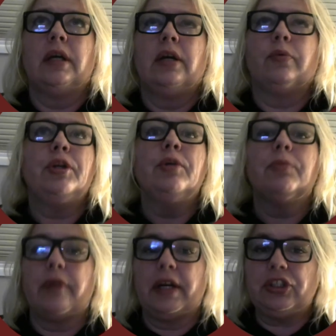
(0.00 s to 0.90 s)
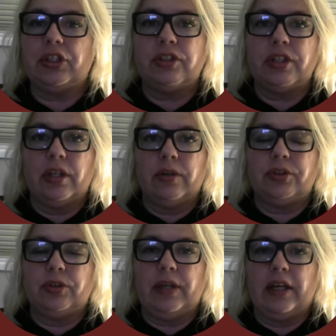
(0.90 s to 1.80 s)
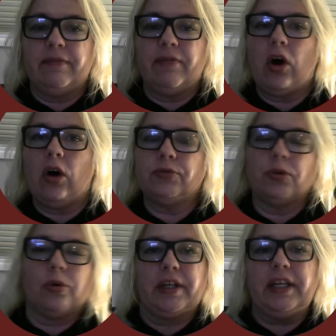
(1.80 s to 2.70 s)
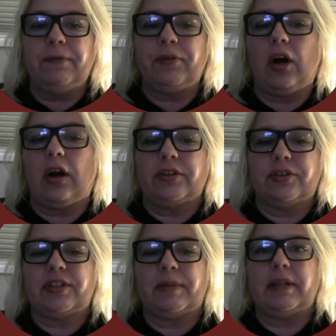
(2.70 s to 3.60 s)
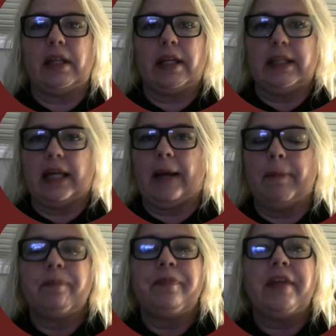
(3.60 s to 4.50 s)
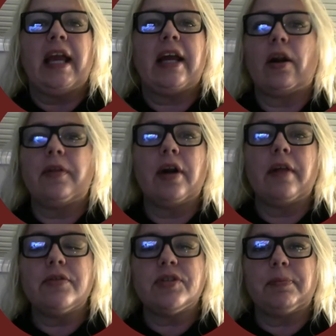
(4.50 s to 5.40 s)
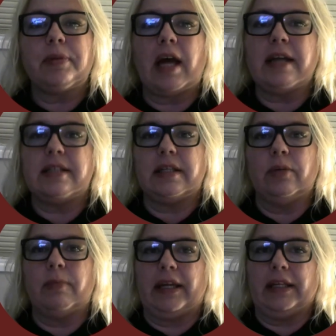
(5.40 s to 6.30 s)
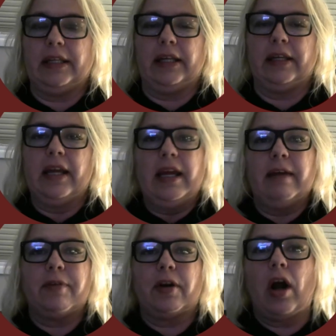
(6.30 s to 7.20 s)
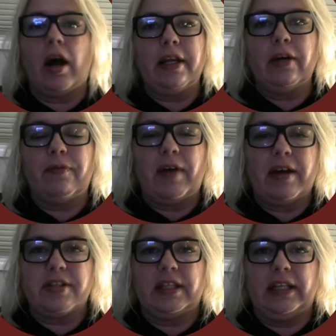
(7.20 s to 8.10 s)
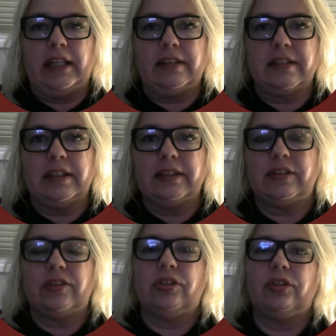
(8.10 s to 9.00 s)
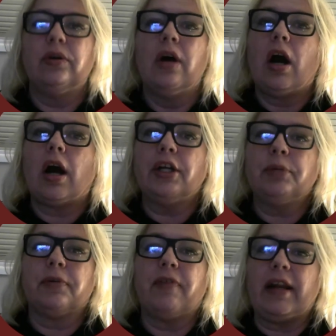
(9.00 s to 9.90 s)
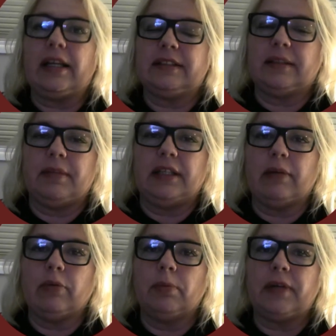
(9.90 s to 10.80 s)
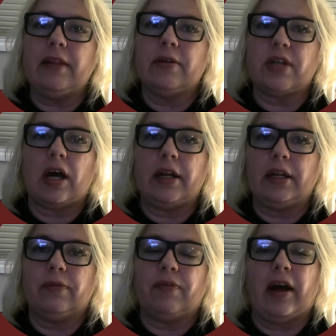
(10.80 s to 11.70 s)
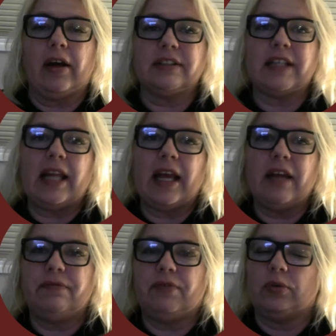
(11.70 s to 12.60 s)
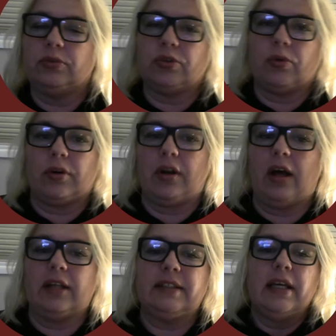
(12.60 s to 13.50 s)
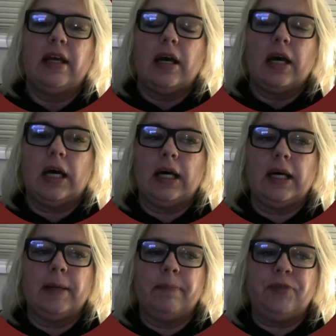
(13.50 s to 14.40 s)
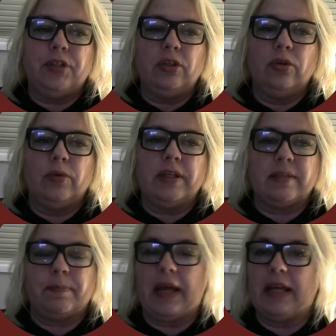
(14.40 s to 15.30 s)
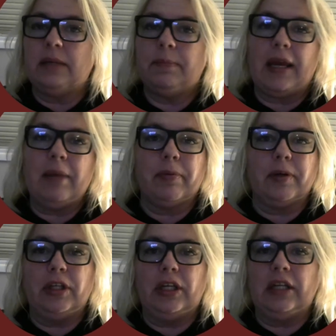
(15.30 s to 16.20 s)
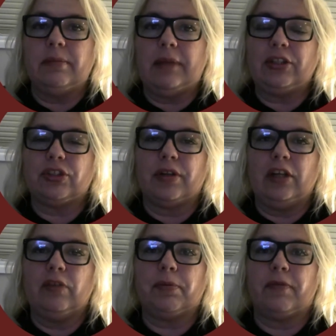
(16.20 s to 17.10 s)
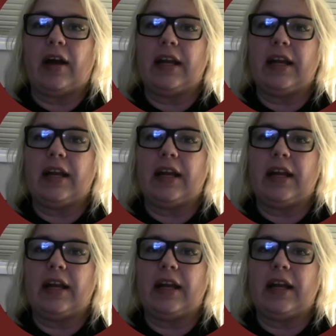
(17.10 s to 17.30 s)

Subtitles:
remuneration to those who get involved, or gift cards or something like that? And are there other supplies that you might need? If there are audio files that they need to listen to, are you providing something that will play those audio files, and headphones or not? Is it pen and paper and you need to make sure that you've provided